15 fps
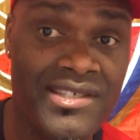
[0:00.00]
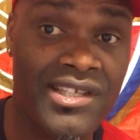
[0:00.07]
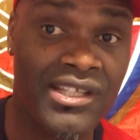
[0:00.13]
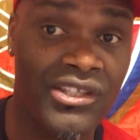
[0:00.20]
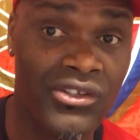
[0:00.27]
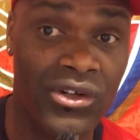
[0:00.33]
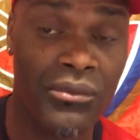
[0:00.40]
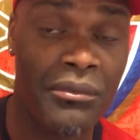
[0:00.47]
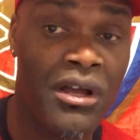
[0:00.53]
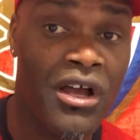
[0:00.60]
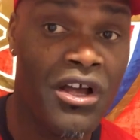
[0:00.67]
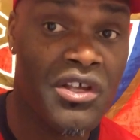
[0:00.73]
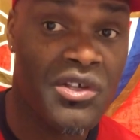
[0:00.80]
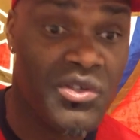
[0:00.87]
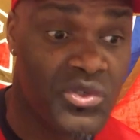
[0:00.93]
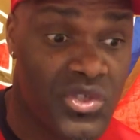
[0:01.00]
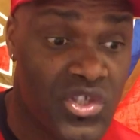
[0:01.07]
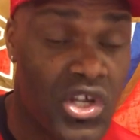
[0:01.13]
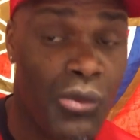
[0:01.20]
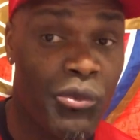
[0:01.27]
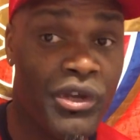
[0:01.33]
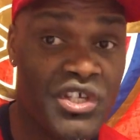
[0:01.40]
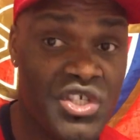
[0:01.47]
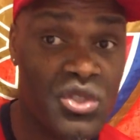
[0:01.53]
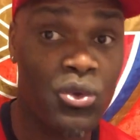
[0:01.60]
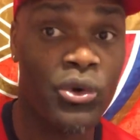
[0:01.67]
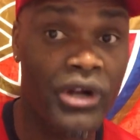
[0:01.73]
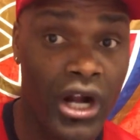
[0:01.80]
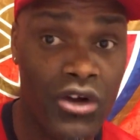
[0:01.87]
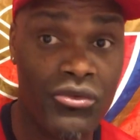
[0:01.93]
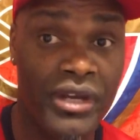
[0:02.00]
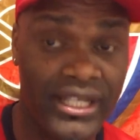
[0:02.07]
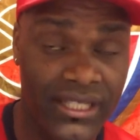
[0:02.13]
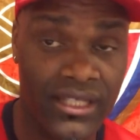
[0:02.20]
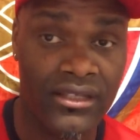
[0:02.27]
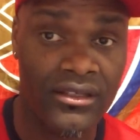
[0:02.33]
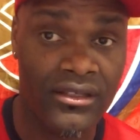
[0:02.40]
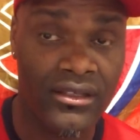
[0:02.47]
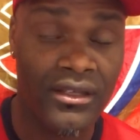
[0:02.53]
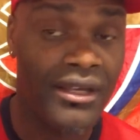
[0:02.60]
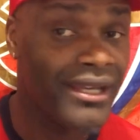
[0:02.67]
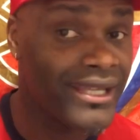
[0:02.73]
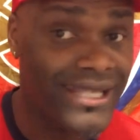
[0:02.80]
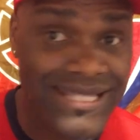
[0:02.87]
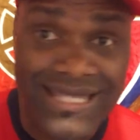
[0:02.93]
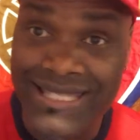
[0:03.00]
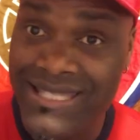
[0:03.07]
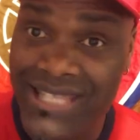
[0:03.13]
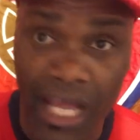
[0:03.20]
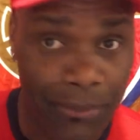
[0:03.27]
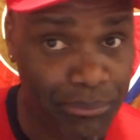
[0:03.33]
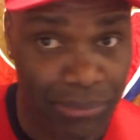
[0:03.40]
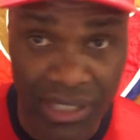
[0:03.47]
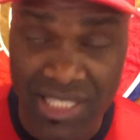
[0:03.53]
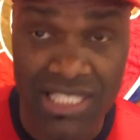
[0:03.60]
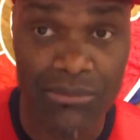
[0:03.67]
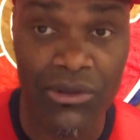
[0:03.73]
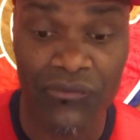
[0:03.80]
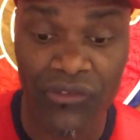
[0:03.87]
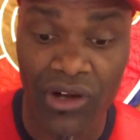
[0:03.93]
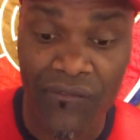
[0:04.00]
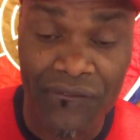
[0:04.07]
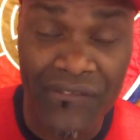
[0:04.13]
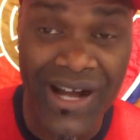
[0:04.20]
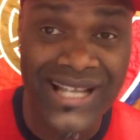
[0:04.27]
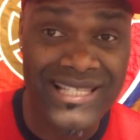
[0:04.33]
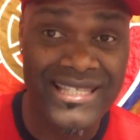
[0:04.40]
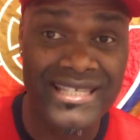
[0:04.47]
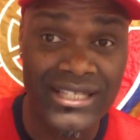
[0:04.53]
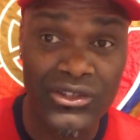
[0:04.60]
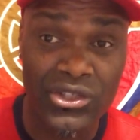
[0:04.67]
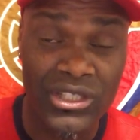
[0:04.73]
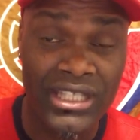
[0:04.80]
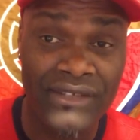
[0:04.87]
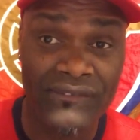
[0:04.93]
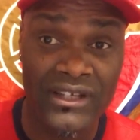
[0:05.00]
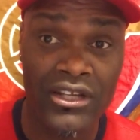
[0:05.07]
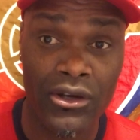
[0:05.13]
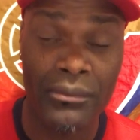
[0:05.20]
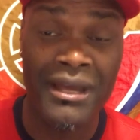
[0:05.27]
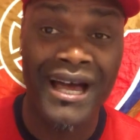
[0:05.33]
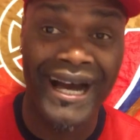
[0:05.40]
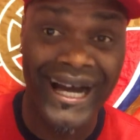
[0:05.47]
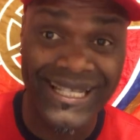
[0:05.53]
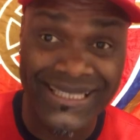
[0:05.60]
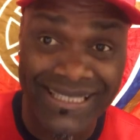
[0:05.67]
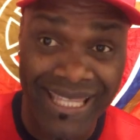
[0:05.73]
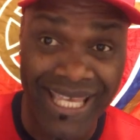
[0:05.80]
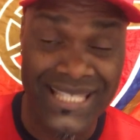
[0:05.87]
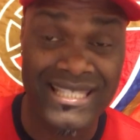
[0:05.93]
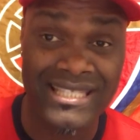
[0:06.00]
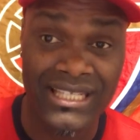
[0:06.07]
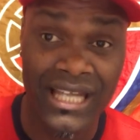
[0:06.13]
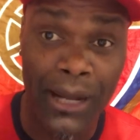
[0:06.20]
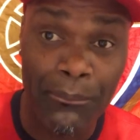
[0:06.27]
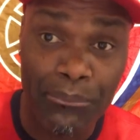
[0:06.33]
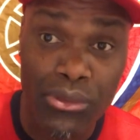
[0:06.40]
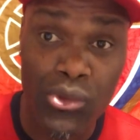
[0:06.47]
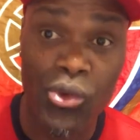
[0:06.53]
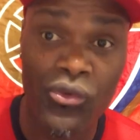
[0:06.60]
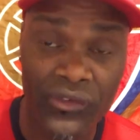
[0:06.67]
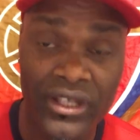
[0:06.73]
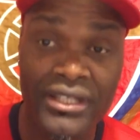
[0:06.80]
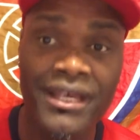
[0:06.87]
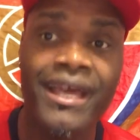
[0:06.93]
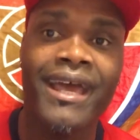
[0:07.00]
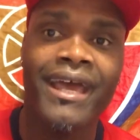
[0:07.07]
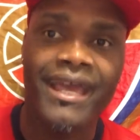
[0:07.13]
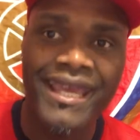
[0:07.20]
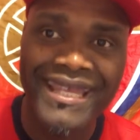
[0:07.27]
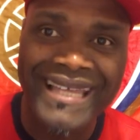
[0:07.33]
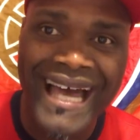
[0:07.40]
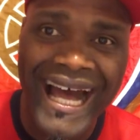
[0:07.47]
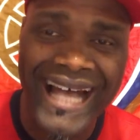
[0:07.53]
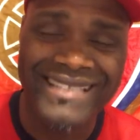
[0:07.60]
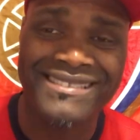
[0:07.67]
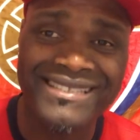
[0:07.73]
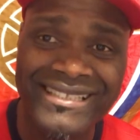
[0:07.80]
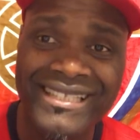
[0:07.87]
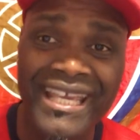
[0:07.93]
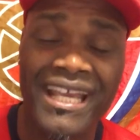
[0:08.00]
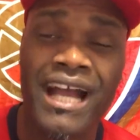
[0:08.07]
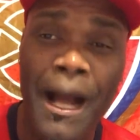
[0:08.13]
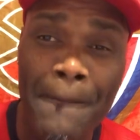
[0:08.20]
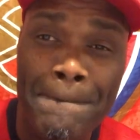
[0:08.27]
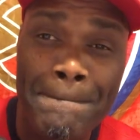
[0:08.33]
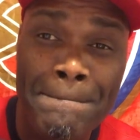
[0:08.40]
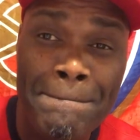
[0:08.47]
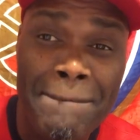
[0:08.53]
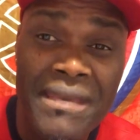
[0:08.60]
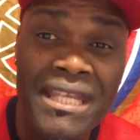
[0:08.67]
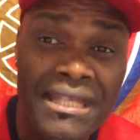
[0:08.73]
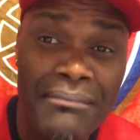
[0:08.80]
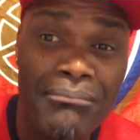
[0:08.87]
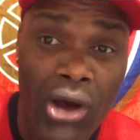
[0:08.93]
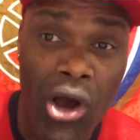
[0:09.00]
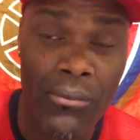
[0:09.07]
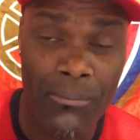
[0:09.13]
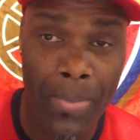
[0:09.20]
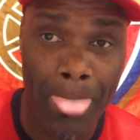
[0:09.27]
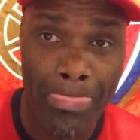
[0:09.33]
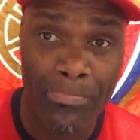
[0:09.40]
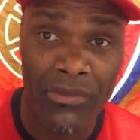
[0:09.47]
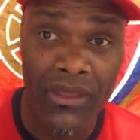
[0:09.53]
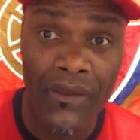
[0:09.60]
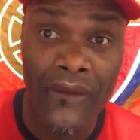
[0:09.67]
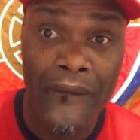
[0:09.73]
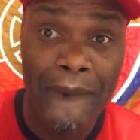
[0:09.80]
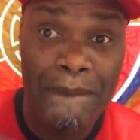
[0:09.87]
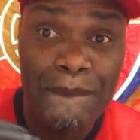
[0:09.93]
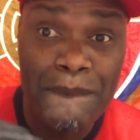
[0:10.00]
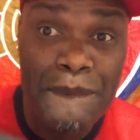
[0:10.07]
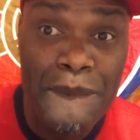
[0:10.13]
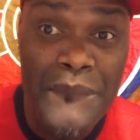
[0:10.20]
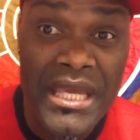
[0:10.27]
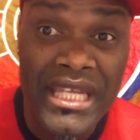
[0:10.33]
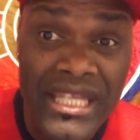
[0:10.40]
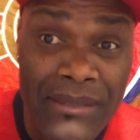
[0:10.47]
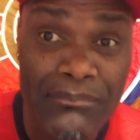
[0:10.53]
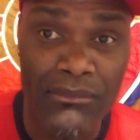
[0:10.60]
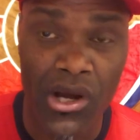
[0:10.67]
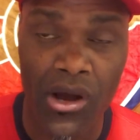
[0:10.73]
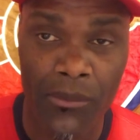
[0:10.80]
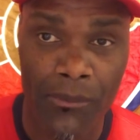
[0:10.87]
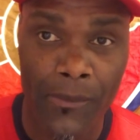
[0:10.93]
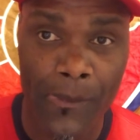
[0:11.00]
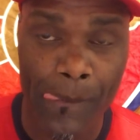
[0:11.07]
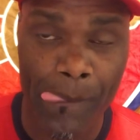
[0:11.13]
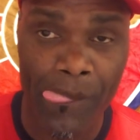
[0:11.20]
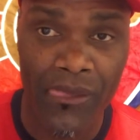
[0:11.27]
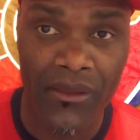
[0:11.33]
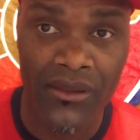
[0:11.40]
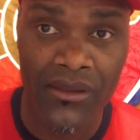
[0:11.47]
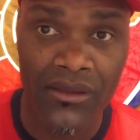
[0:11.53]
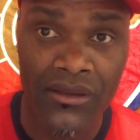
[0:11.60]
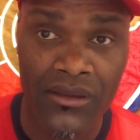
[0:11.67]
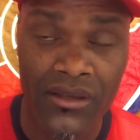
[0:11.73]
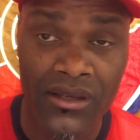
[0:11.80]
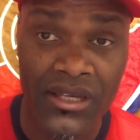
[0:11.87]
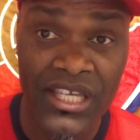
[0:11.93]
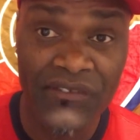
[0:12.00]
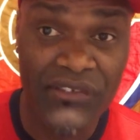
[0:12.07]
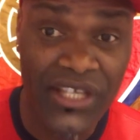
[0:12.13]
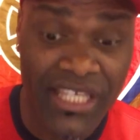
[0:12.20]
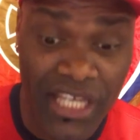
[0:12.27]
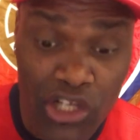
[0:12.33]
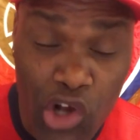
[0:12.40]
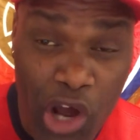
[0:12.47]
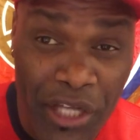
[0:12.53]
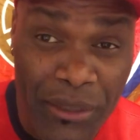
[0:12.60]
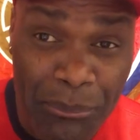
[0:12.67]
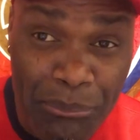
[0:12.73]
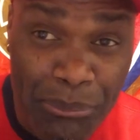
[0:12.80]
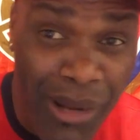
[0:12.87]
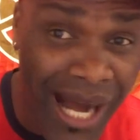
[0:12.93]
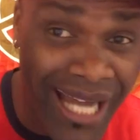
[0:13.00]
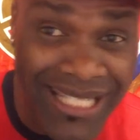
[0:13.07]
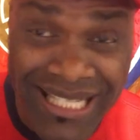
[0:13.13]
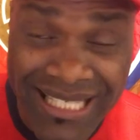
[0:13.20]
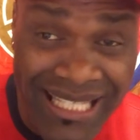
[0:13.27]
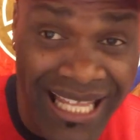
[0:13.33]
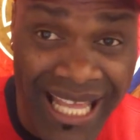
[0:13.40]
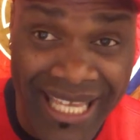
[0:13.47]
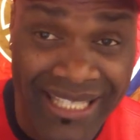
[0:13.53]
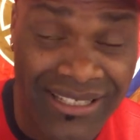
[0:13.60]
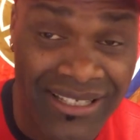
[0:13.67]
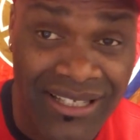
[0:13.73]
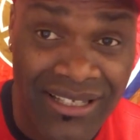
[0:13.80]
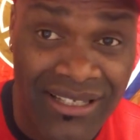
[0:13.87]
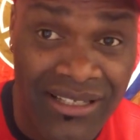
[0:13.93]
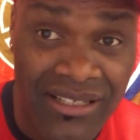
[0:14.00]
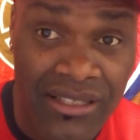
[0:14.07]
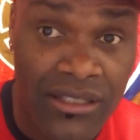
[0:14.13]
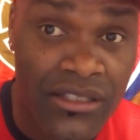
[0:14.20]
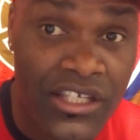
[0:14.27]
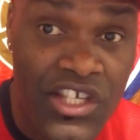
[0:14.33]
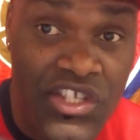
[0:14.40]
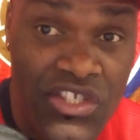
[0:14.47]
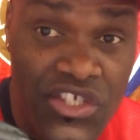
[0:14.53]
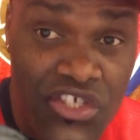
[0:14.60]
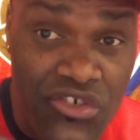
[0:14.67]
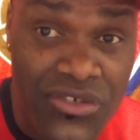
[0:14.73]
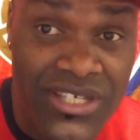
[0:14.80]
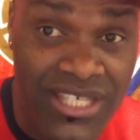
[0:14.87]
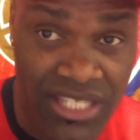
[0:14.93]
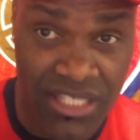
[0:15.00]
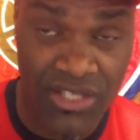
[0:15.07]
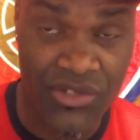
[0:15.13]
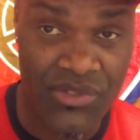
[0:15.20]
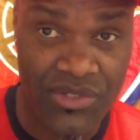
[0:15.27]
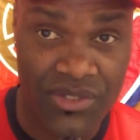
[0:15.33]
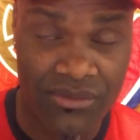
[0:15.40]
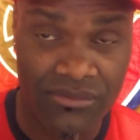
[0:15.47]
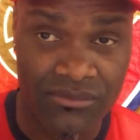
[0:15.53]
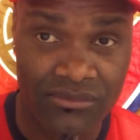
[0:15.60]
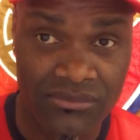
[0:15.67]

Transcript: sitting down somewhere stored already. It's not possible for a vaccine to develop and tested and proven. It has to take a minimum. If you can go on the borderline, it's 3 years.